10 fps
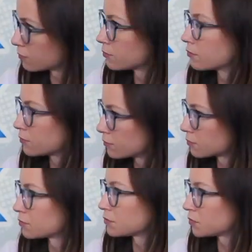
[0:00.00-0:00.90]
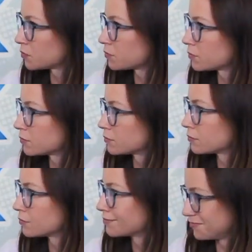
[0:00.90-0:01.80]

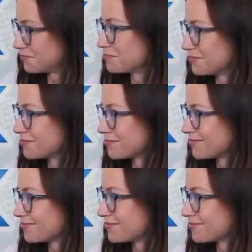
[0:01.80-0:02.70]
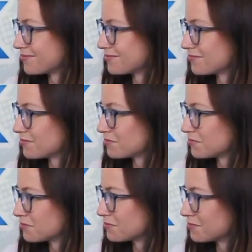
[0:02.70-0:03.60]

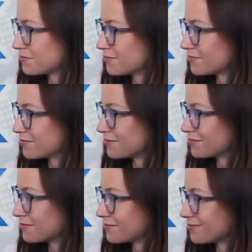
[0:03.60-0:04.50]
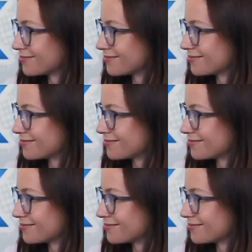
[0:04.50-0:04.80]
(silent)